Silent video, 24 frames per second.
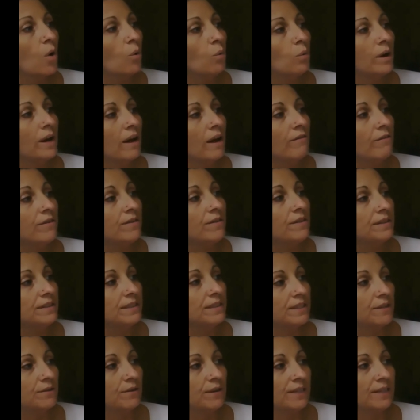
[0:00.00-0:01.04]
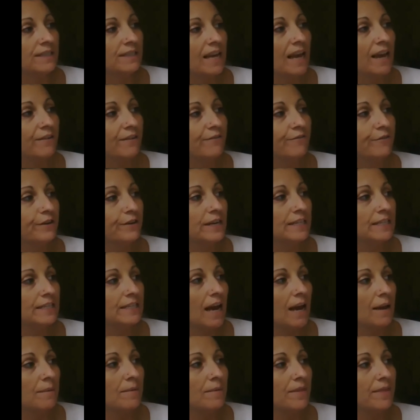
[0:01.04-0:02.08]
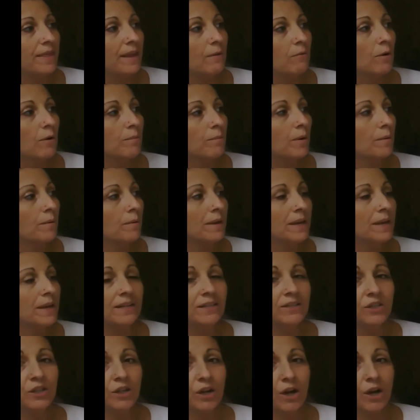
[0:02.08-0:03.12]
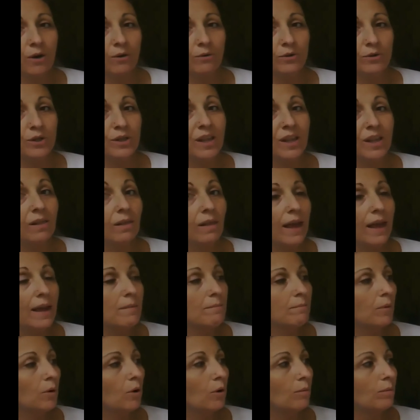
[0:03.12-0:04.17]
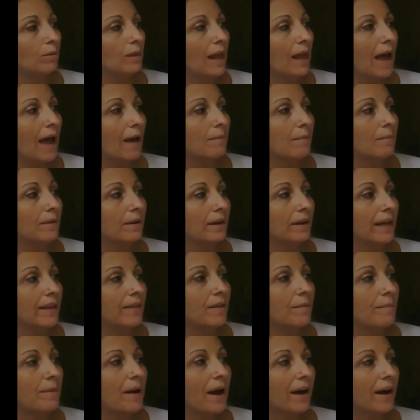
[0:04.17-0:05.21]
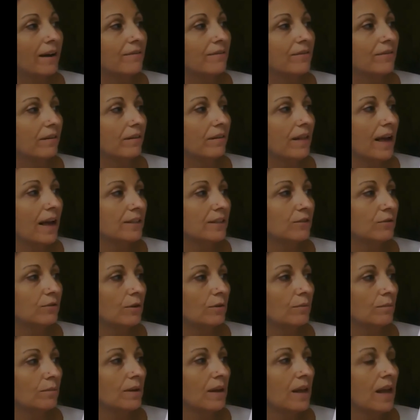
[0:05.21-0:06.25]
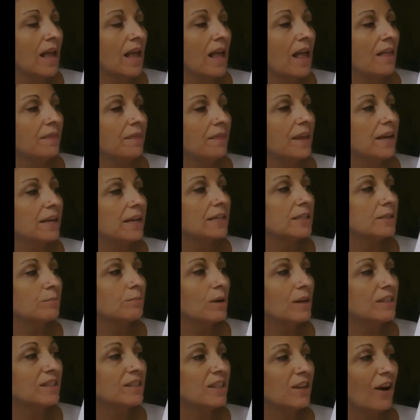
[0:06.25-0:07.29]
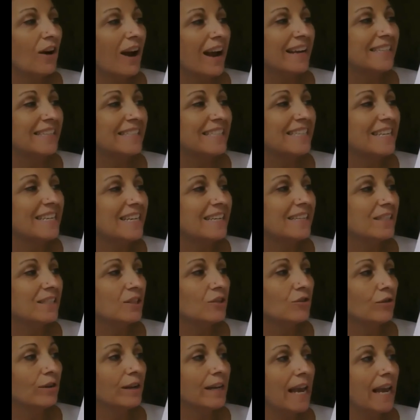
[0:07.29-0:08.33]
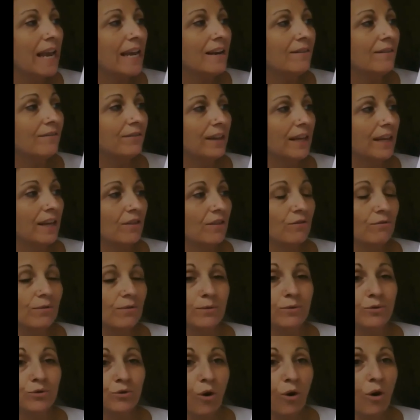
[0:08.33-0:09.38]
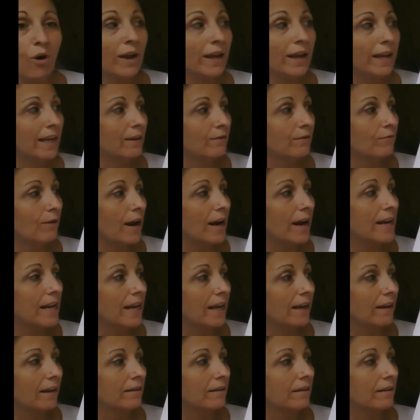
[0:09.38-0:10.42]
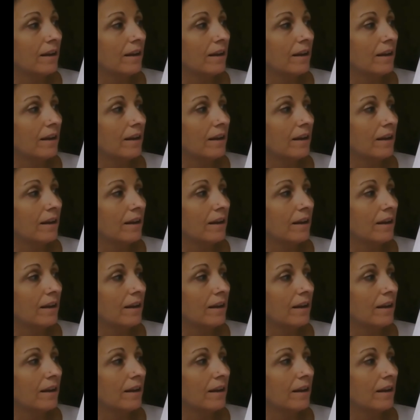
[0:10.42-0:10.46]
Whenever the students had free time, they were permitted to go to the light bulb lab in the back of the classroom. They expressed their ideas creatively through drawing and writing.